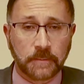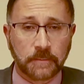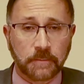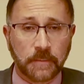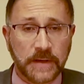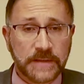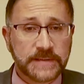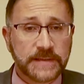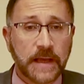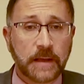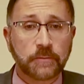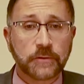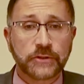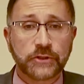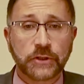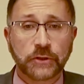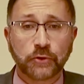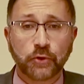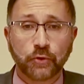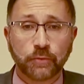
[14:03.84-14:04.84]
By
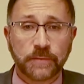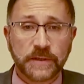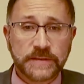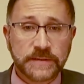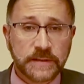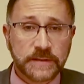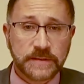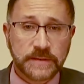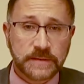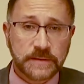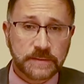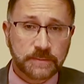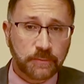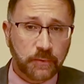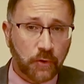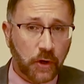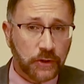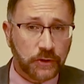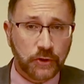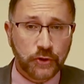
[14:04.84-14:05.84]
establishing new business
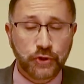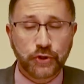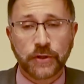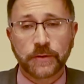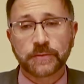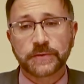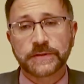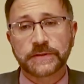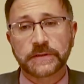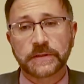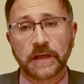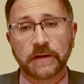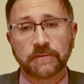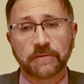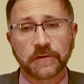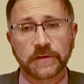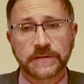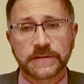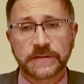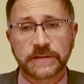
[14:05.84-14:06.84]
partnerships and
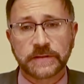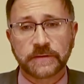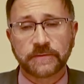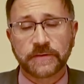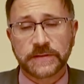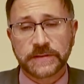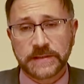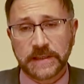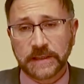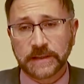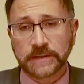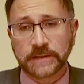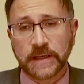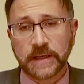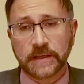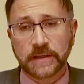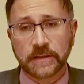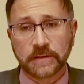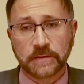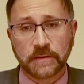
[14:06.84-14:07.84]

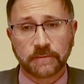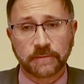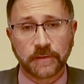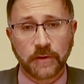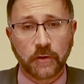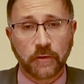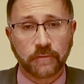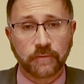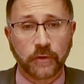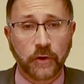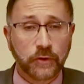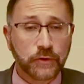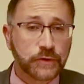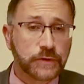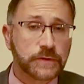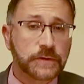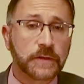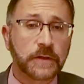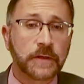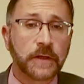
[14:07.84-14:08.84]
facilitating the flow of
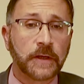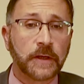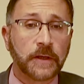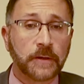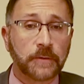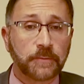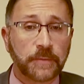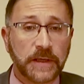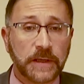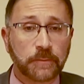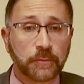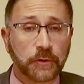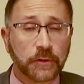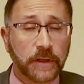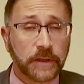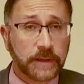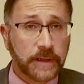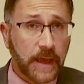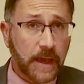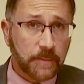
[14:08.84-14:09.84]
goods, people,
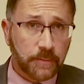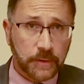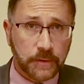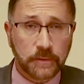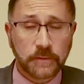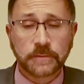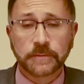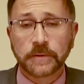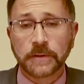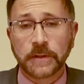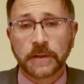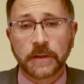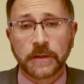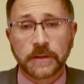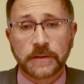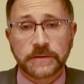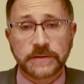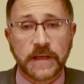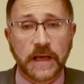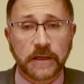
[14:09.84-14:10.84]
and capital,
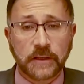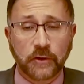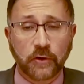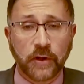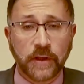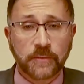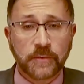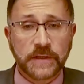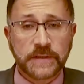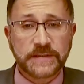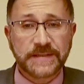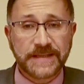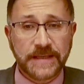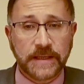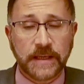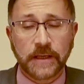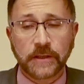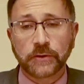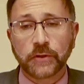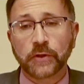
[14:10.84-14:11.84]
Saudi Arabia is
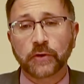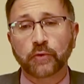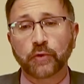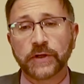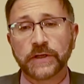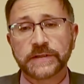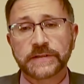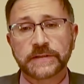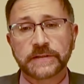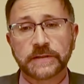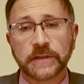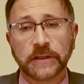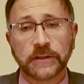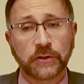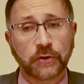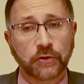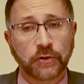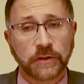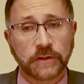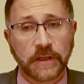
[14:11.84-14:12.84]
seeking to increase
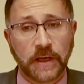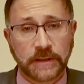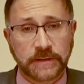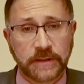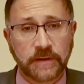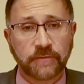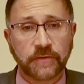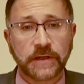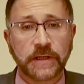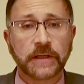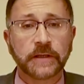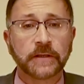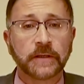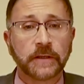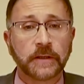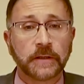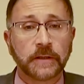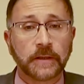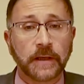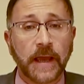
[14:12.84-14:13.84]
interconnectivity
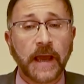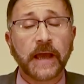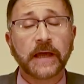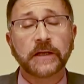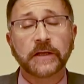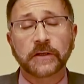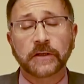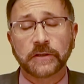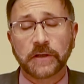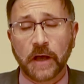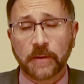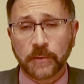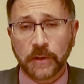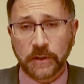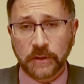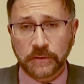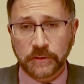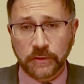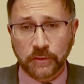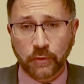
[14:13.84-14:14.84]
and economic
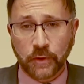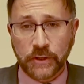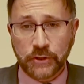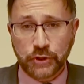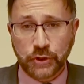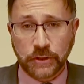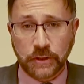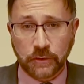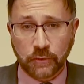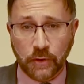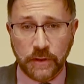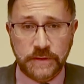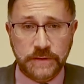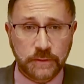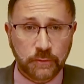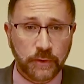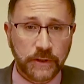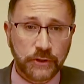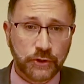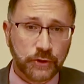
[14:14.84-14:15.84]
integration across the
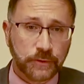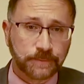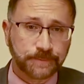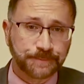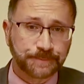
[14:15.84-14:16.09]
region.